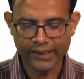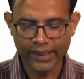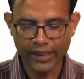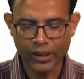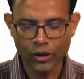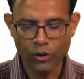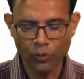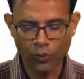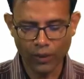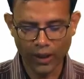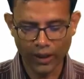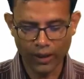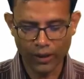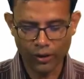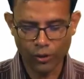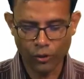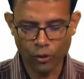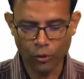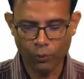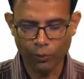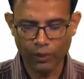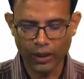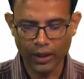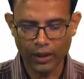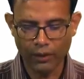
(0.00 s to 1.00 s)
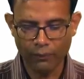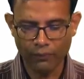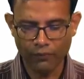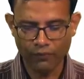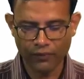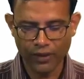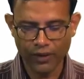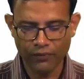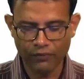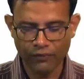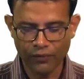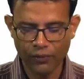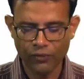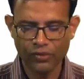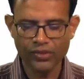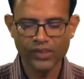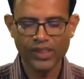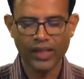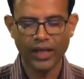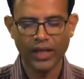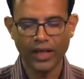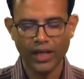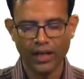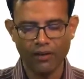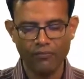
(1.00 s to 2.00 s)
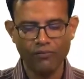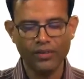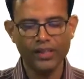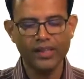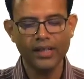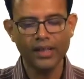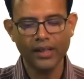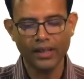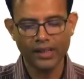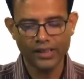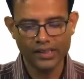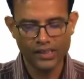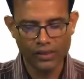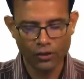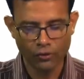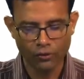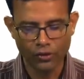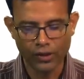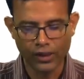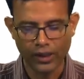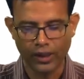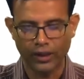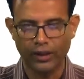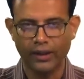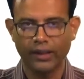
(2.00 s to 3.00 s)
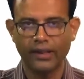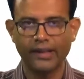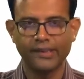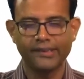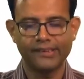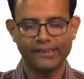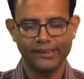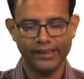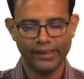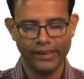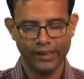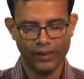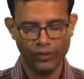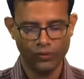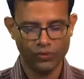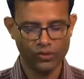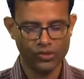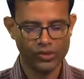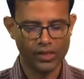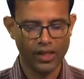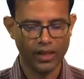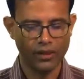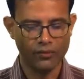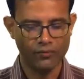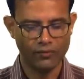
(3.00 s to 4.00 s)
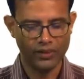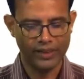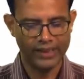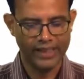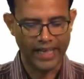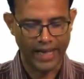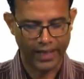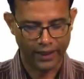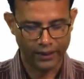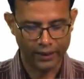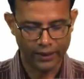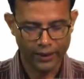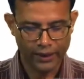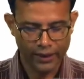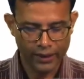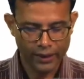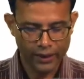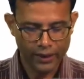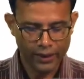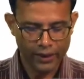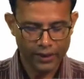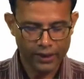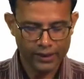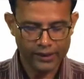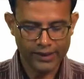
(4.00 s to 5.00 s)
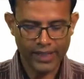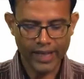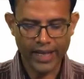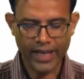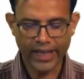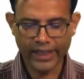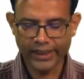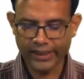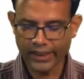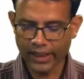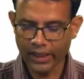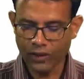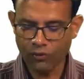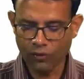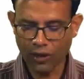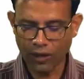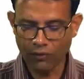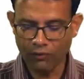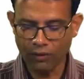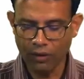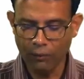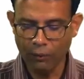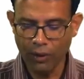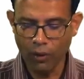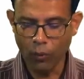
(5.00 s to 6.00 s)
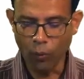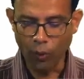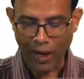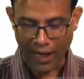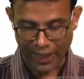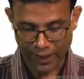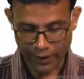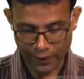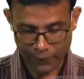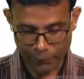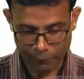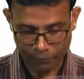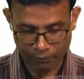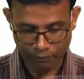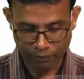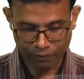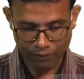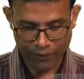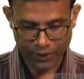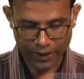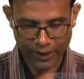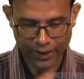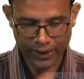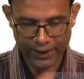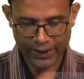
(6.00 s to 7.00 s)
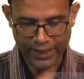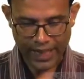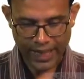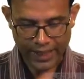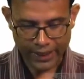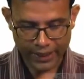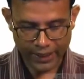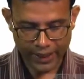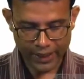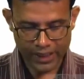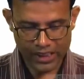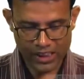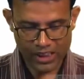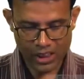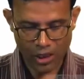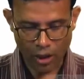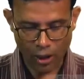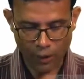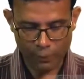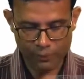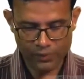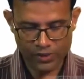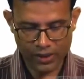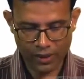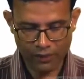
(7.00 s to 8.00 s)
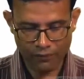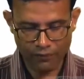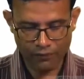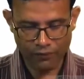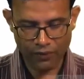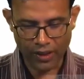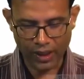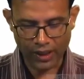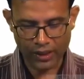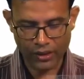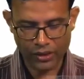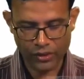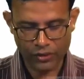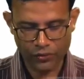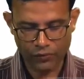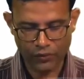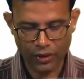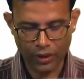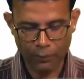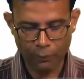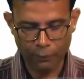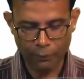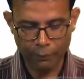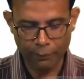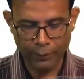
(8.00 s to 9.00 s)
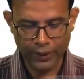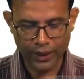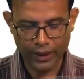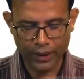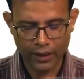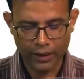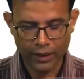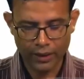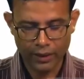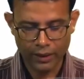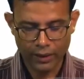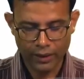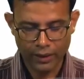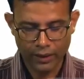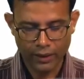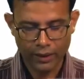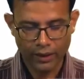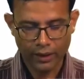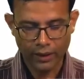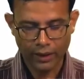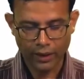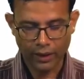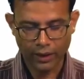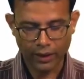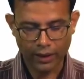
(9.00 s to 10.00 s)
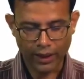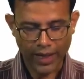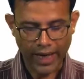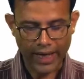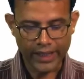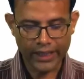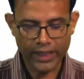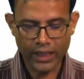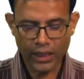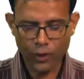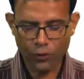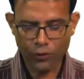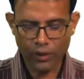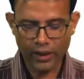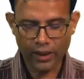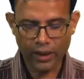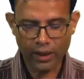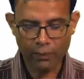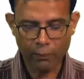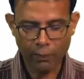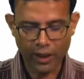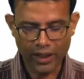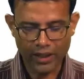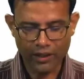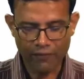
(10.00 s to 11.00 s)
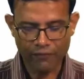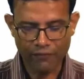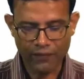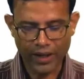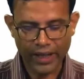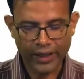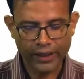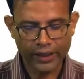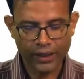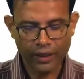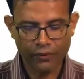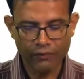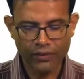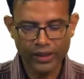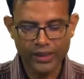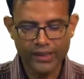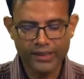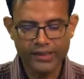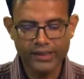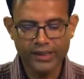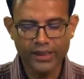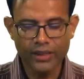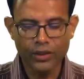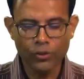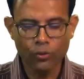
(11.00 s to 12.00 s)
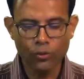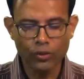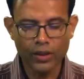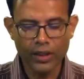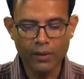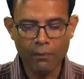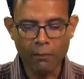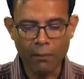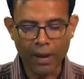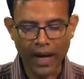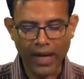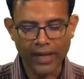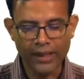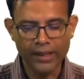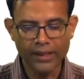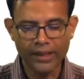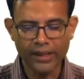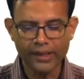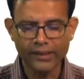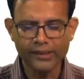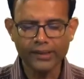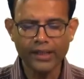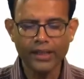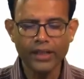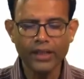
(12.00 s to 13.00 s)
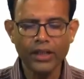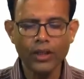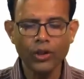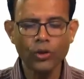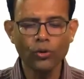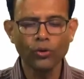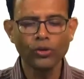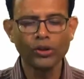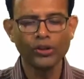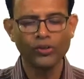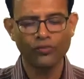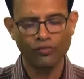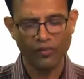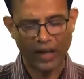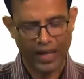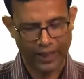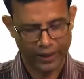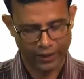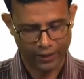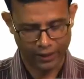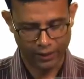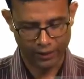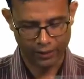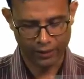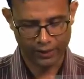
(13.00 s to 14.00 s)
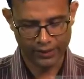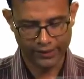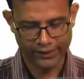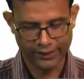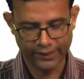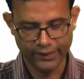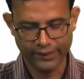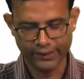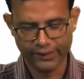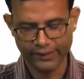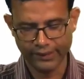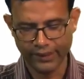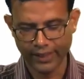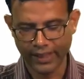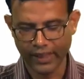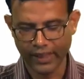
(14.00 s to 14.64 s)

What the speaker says: H1 to be, if you say everything is neutral, let us say you start with that, then X H1 will be 1. In that case, the observed flux will be attenuated by a factor which is e to the minus a huge factor. Since the